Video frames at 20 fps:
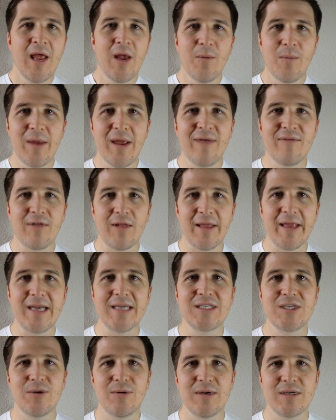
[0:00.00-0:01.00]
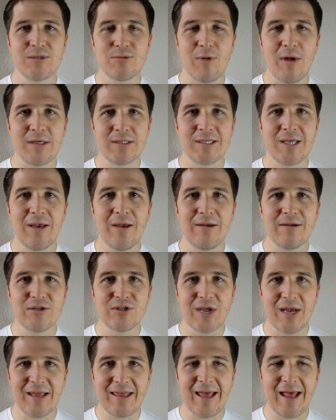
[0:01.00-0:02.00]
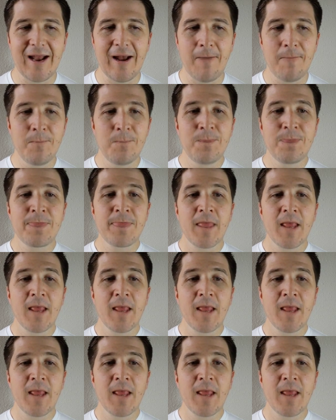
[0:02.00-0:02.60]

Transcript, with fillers: We have a link to it as well, so you can check that out.